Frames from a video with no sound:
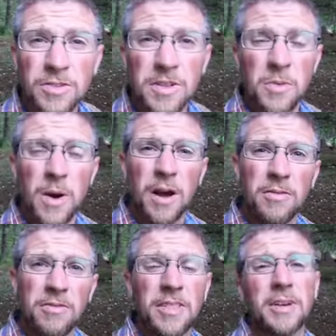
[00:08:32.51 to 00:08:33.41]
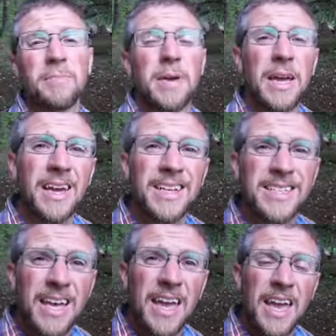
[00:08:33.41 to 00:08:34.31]
really well for the
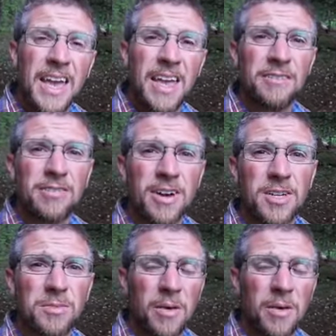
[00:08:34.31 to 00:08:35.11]
pigs and for us.